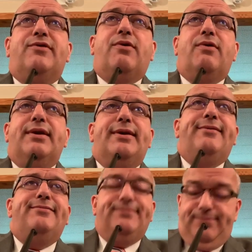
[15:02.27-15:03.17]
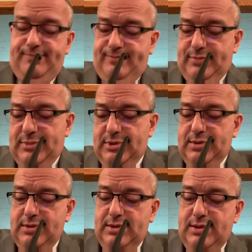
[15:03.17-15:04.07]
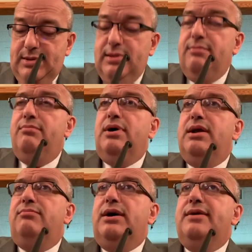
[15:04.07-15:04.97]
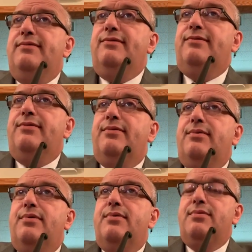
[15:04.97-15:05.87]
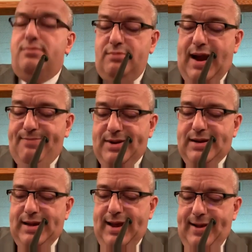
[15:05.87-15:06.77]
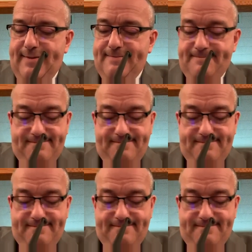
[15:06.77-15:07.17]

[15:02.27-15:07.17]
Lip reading: word shortly don't, but it means rapidly.